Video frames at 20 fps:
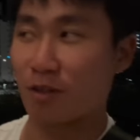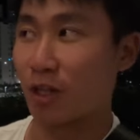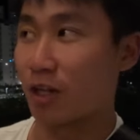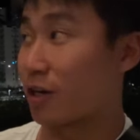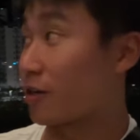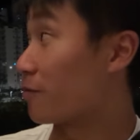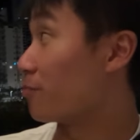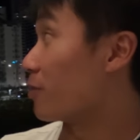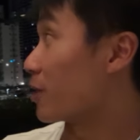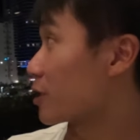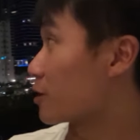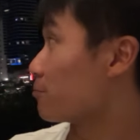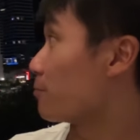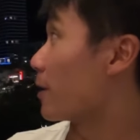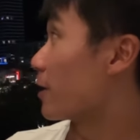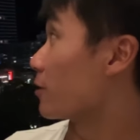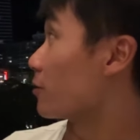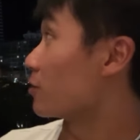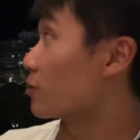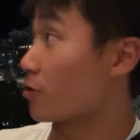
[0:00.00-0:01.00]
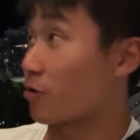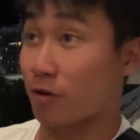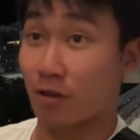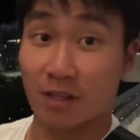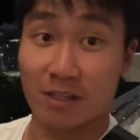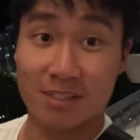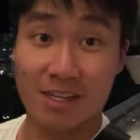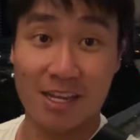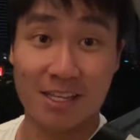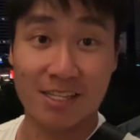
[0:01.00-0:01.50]
look much better during
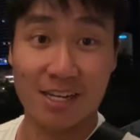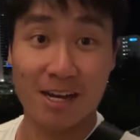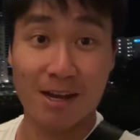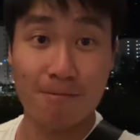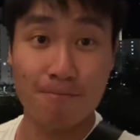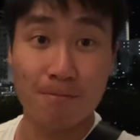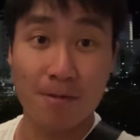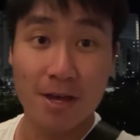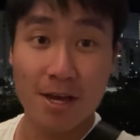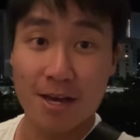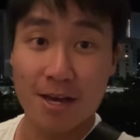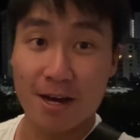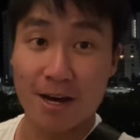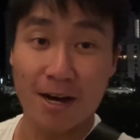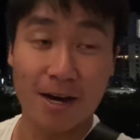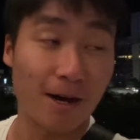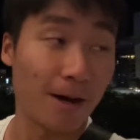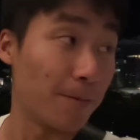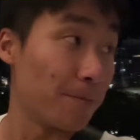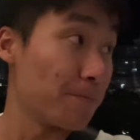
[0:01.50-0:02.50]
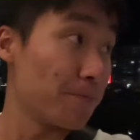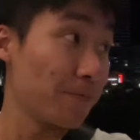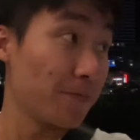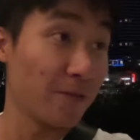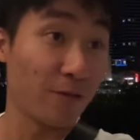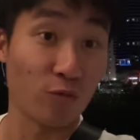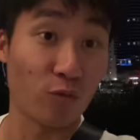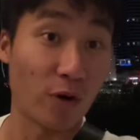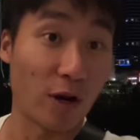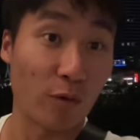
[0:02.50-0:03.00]
the daytime um,
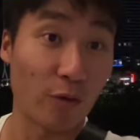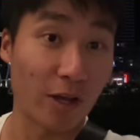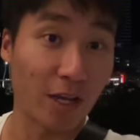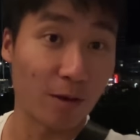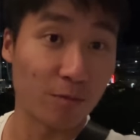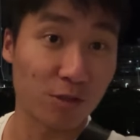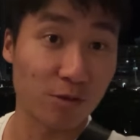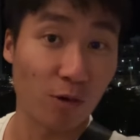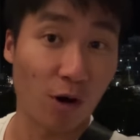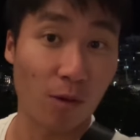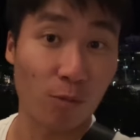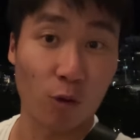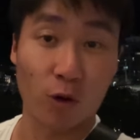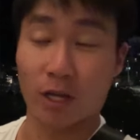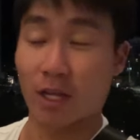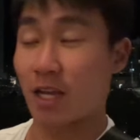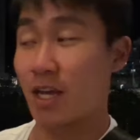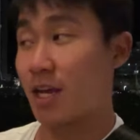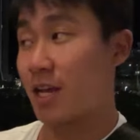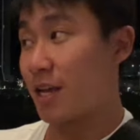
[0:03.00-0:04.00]
when I wake up tomorrow morning.